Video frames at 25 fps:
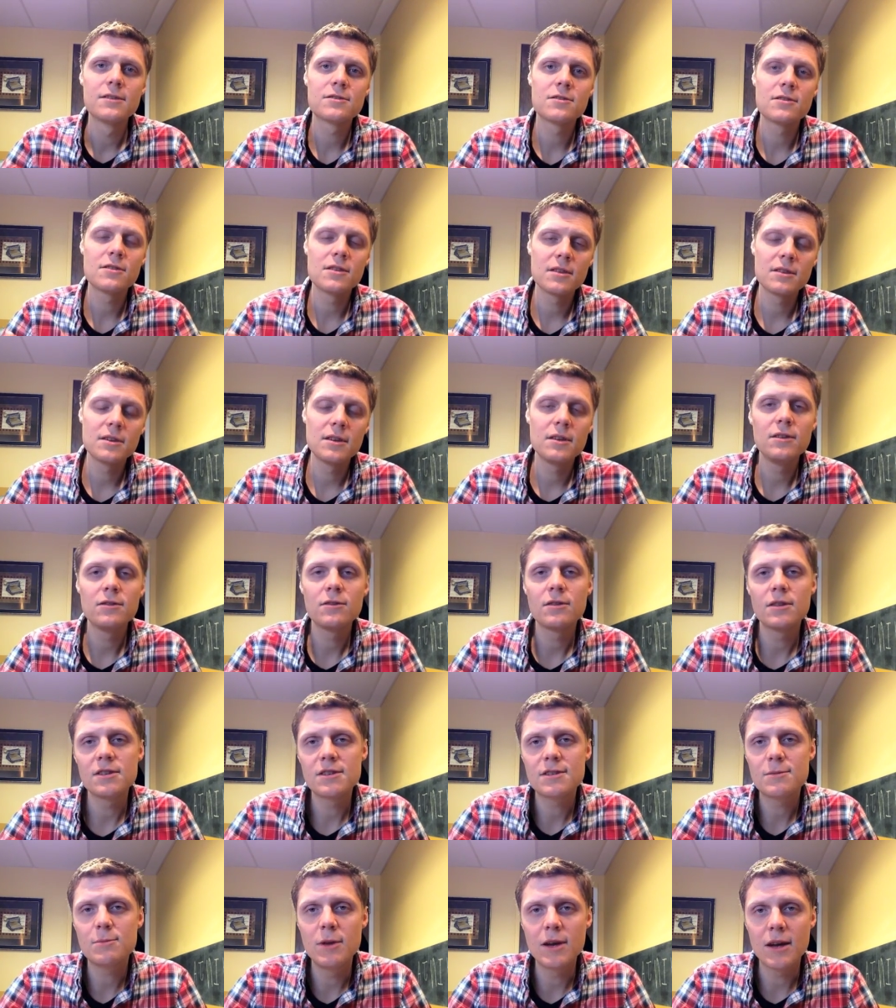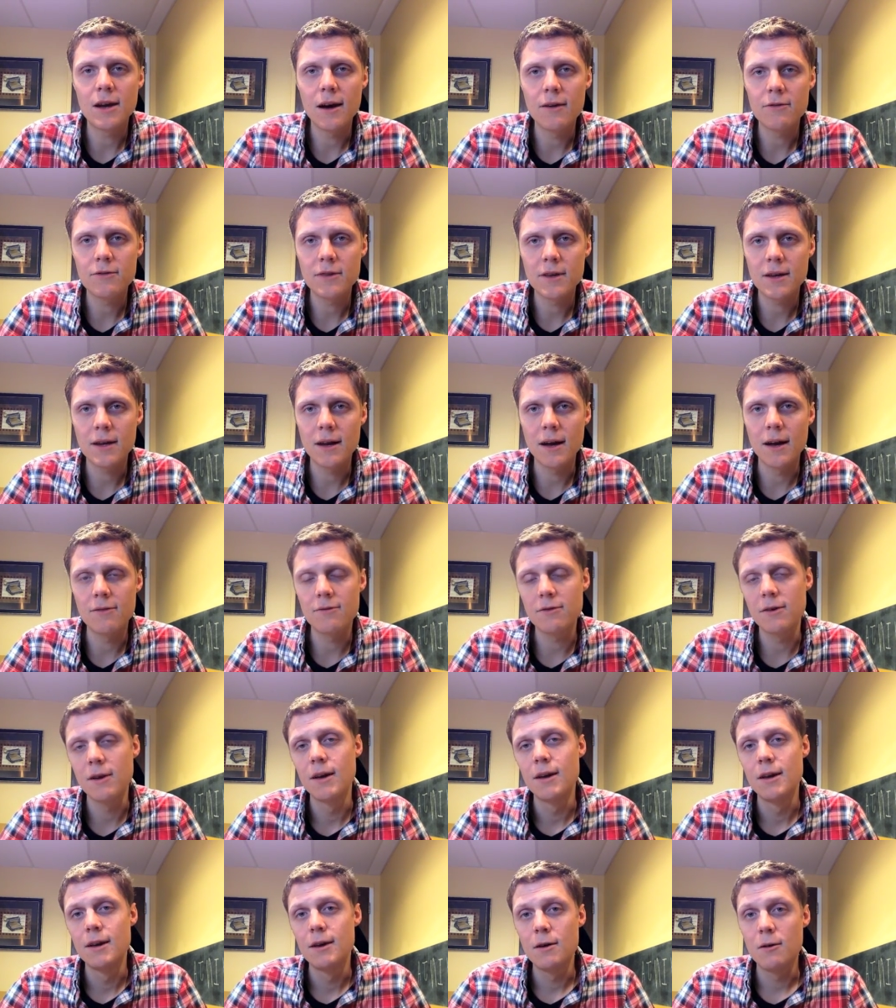so that then you can speak off the cuff
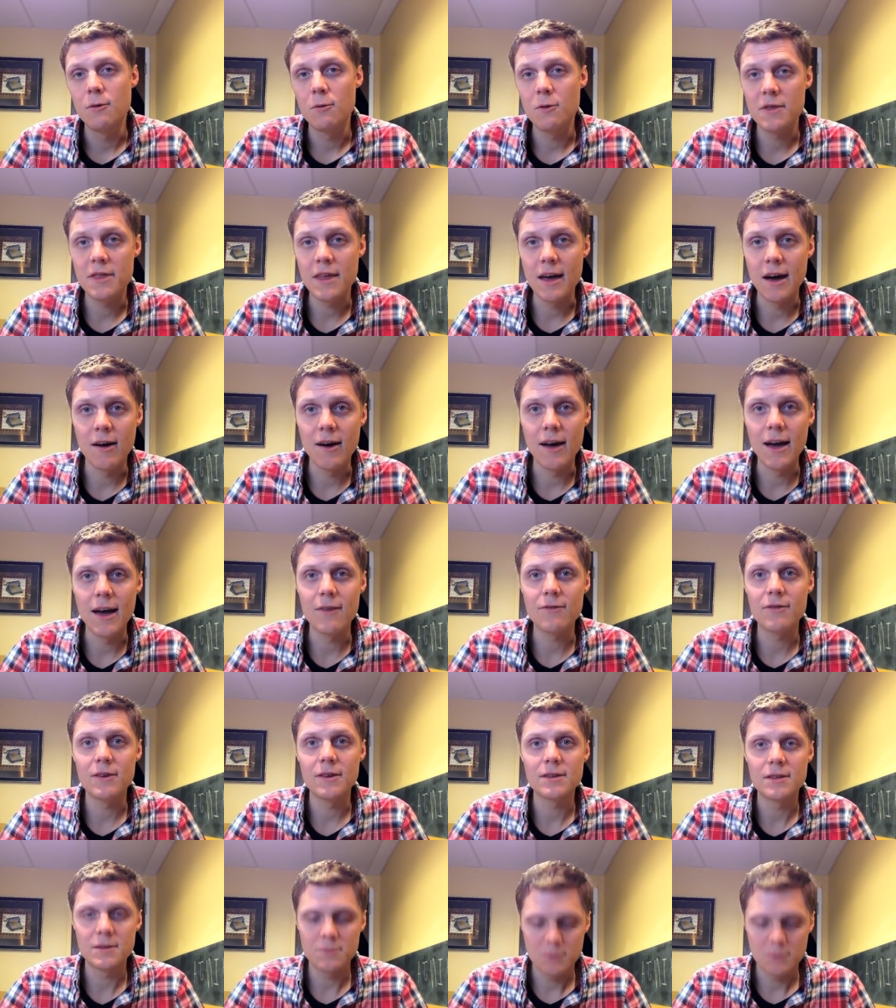without having